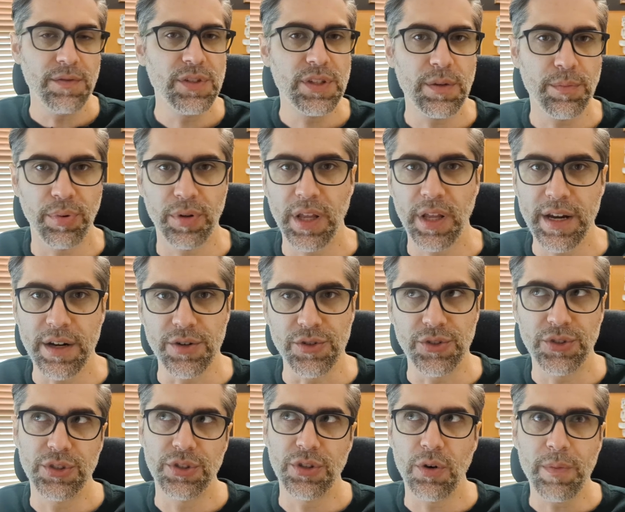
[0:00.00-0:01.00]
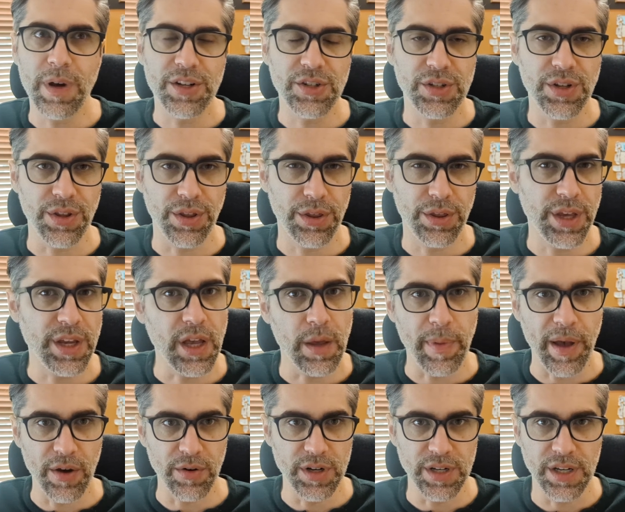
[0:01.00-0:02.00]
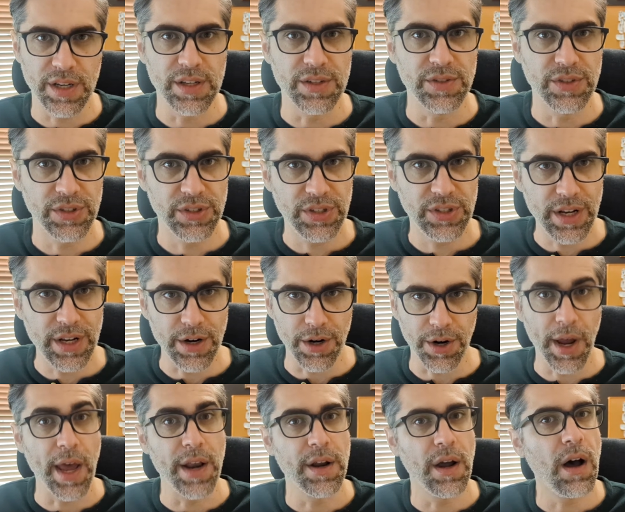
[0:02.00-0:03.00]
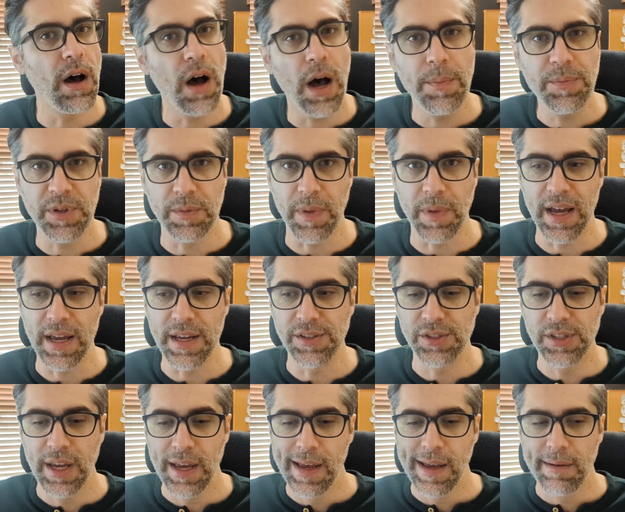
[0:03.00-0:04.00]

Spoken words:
the players so much to think about and consider and optimize